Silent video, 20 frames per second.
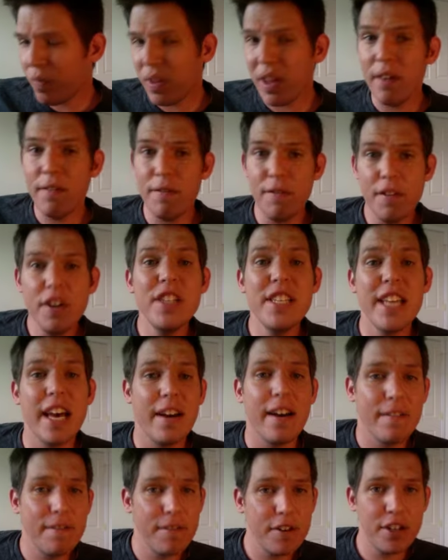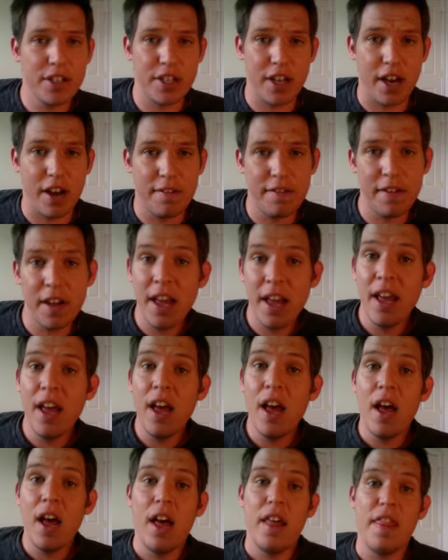First off,
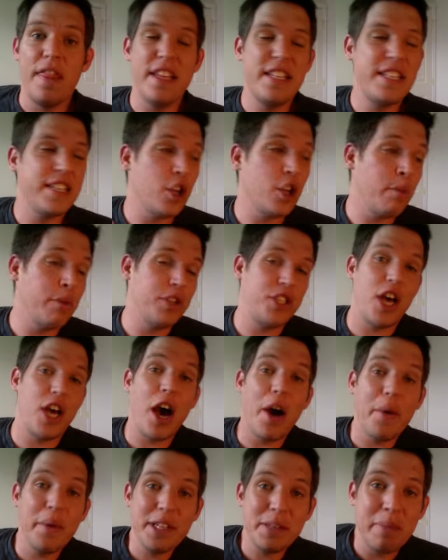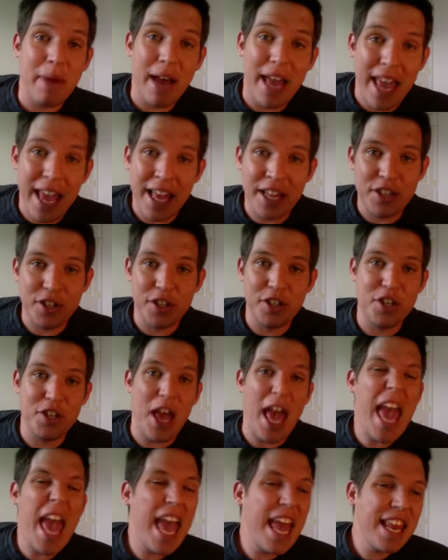this is almost always my answer to
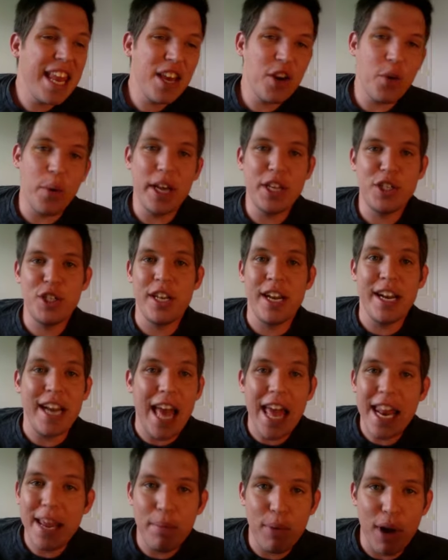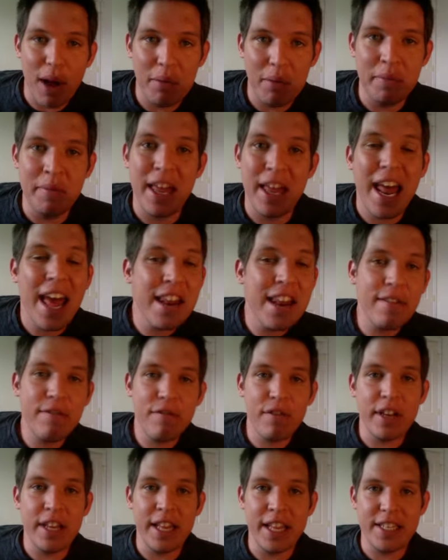any question and any problem that any
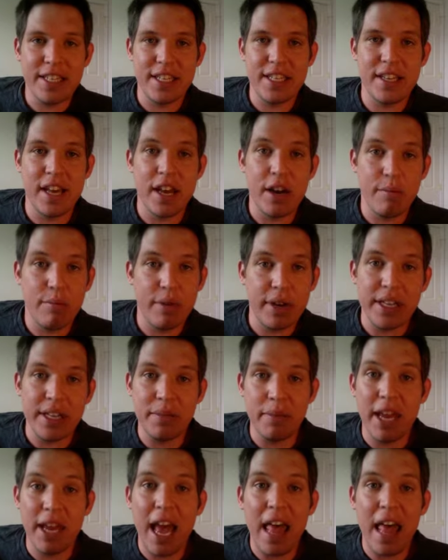freelance designer brings me,